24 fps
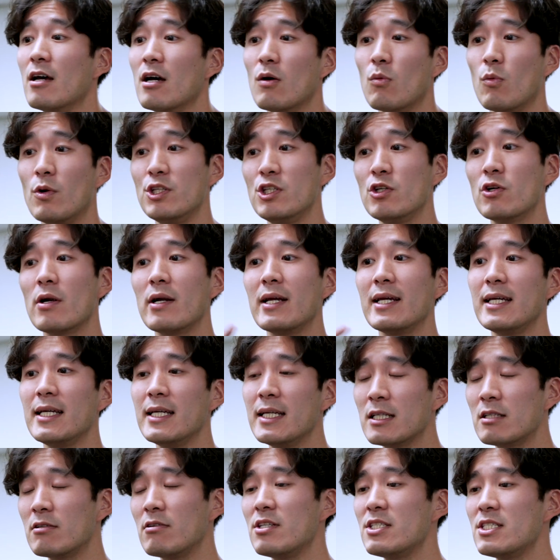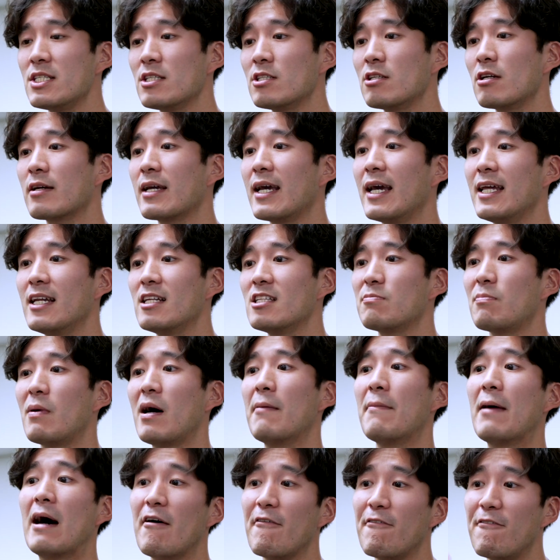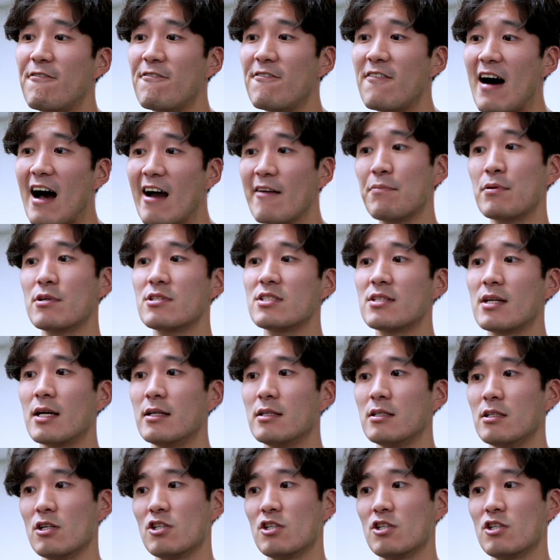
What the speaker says: When you're increasing your cadence by about 5%,